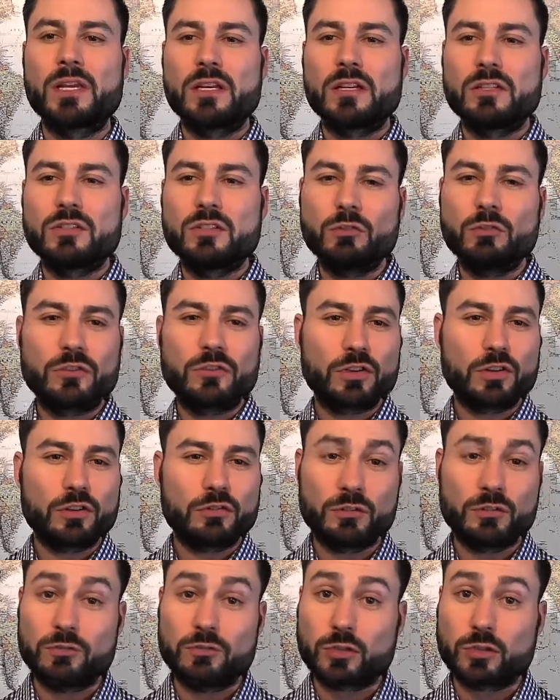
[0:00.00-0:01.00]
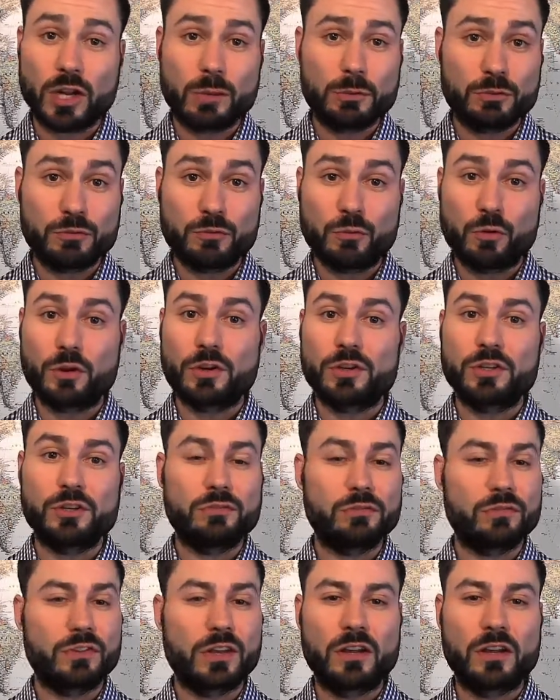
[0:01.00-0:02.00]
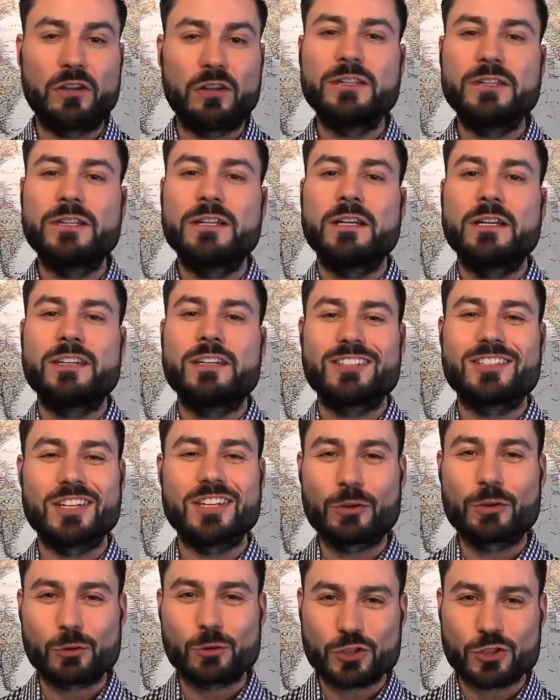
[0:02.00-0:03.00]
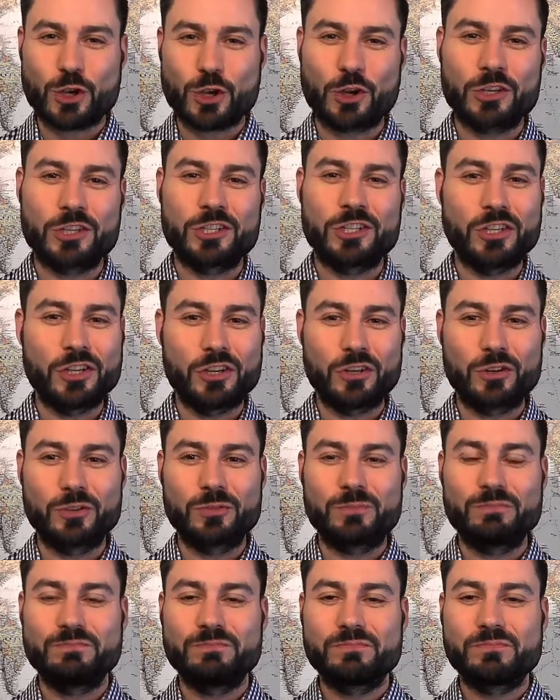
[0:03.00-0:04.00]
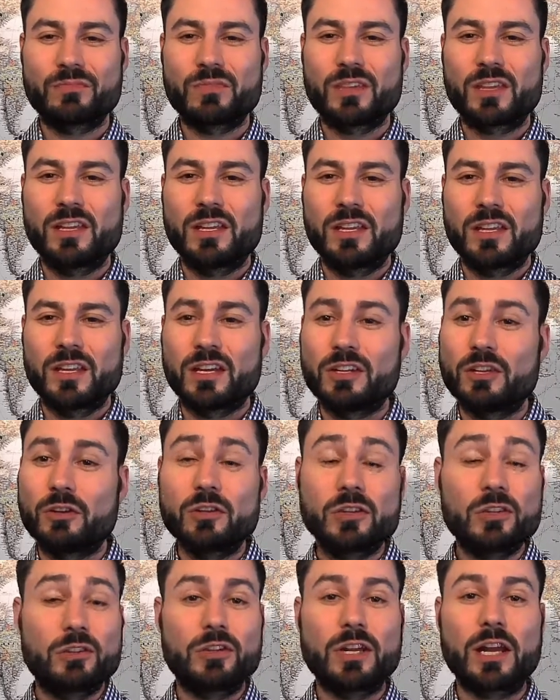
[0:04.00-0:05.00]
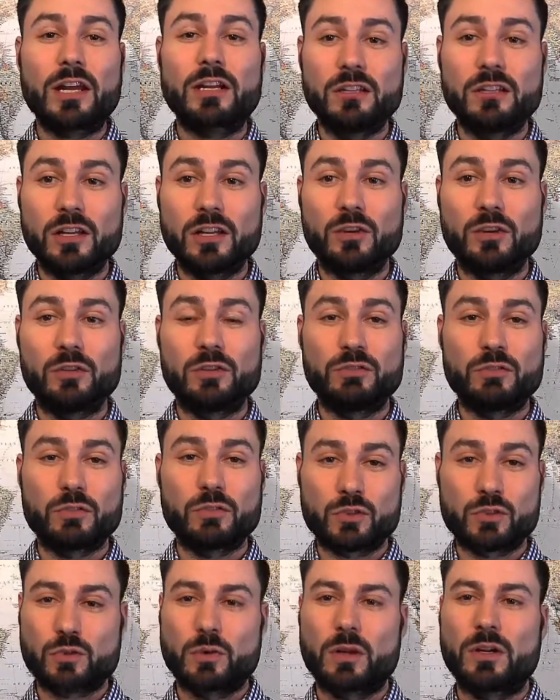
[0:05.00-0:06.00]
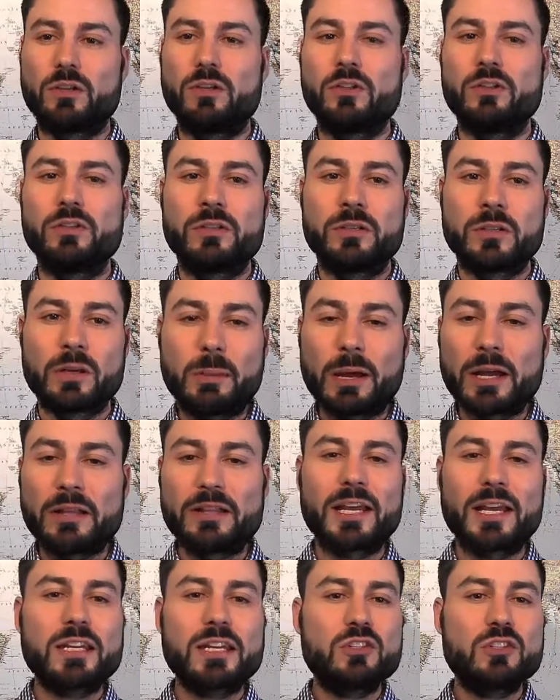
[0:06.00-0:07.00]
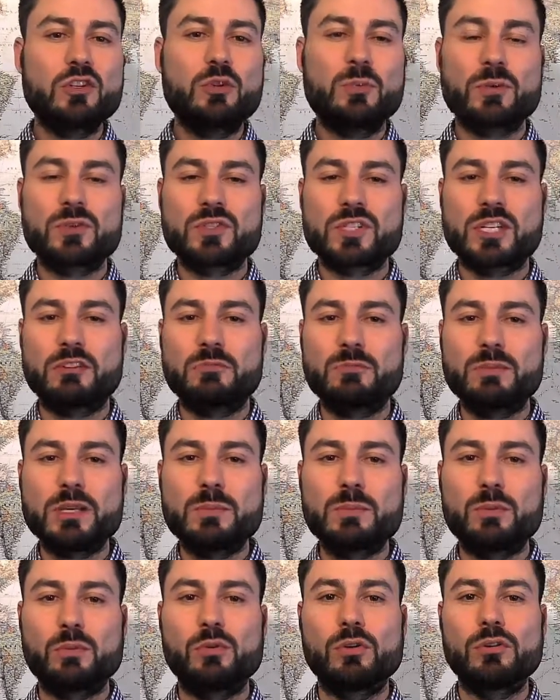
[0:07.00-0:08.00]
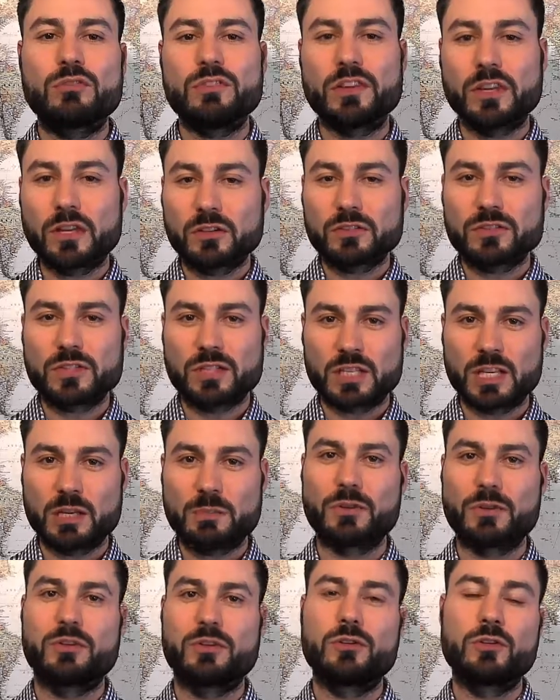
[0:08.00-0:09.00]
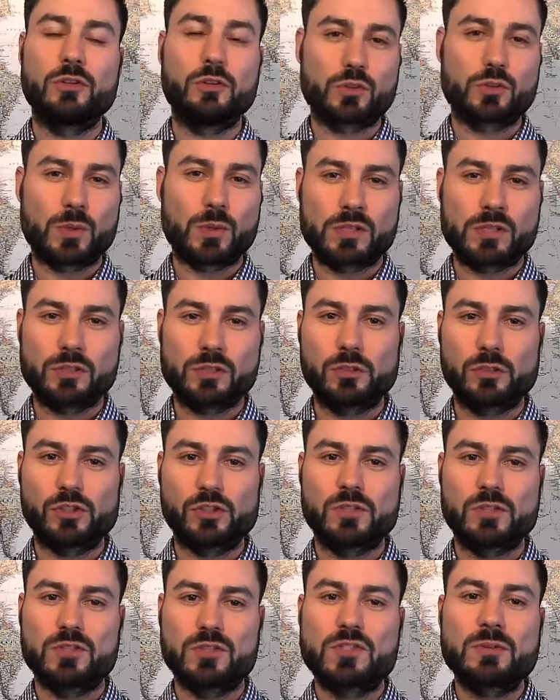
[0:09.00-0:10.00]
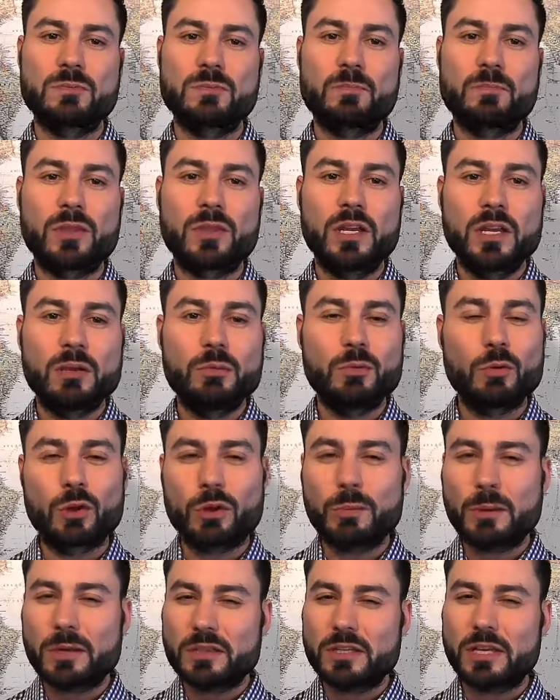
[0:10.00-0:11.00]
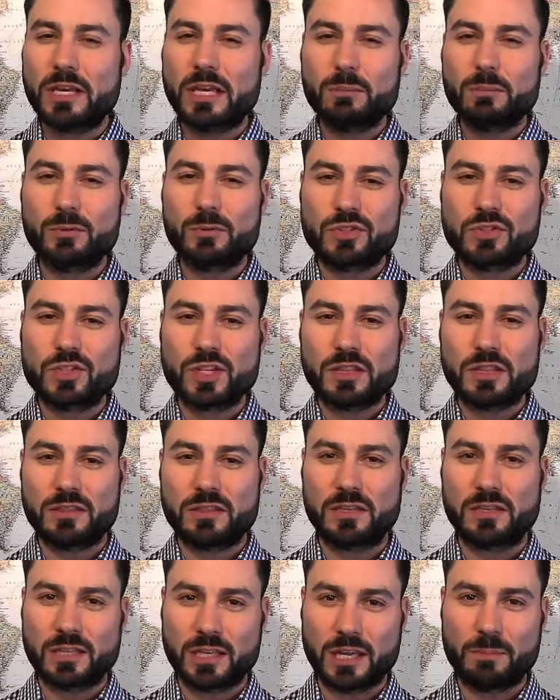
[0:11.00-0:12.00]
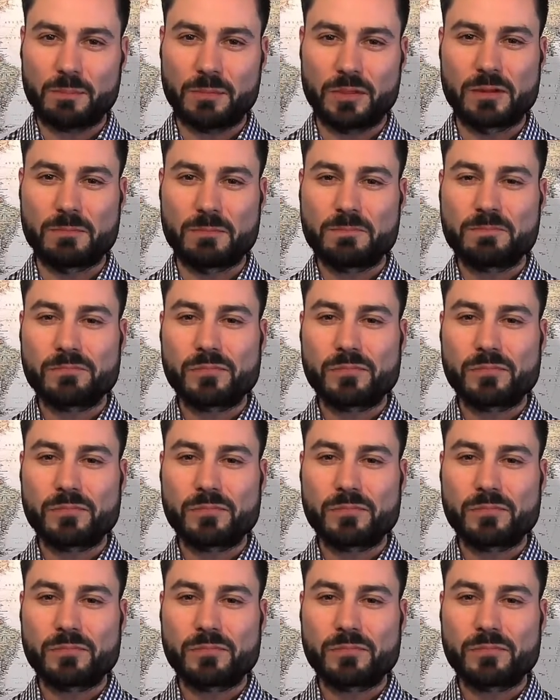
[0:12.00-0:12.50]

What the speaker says: Don't fear if you've tried before and you failed. Today we're starting anew. I know that you're not alone if you struggled. About 92% of people will fail to keep their New Year's resolutions. But what about the 8% that kept them?